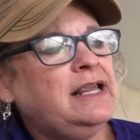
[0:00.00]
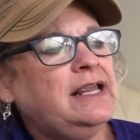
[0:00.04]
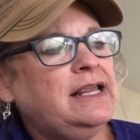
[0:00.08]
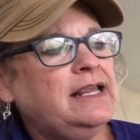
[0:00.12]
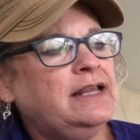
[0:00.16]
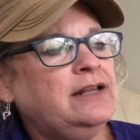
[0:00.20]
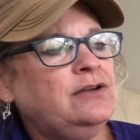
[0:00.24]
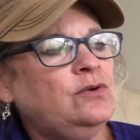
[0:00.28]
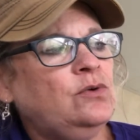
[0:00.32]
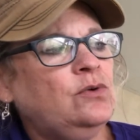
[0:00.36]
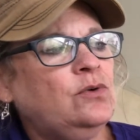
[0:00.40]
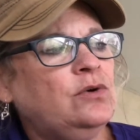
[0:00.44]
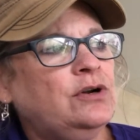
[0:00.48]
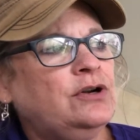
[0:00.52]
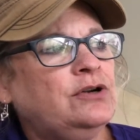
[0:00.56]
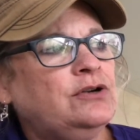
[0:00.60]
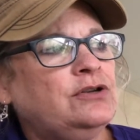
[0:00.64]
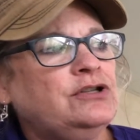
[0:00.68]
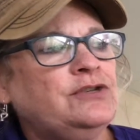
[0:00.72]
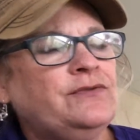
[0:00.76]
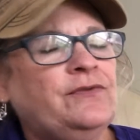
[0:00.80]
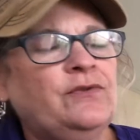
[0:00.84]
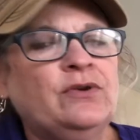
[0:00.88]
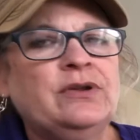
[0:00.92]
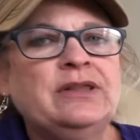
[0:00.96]
in order
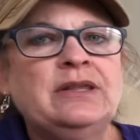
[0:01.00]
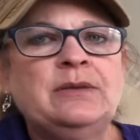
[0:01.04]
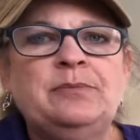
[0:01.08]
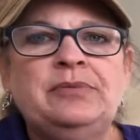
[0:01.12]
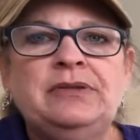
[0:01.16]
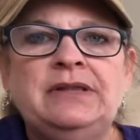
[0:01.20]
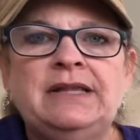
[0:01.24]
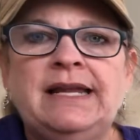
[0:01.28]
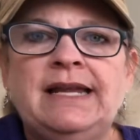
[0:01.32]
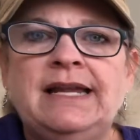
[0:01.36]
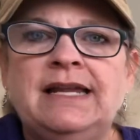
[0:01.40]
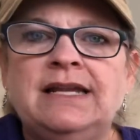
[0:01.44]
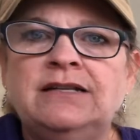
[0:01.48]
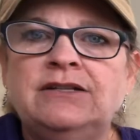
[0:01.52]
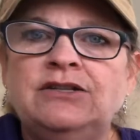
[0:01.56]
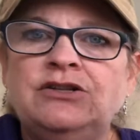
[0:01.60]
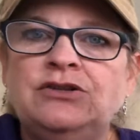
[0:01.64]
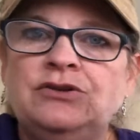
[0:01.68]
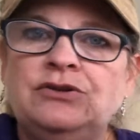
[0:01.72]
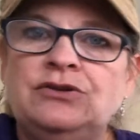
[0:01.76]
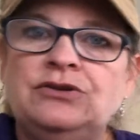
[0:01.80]
for the plant to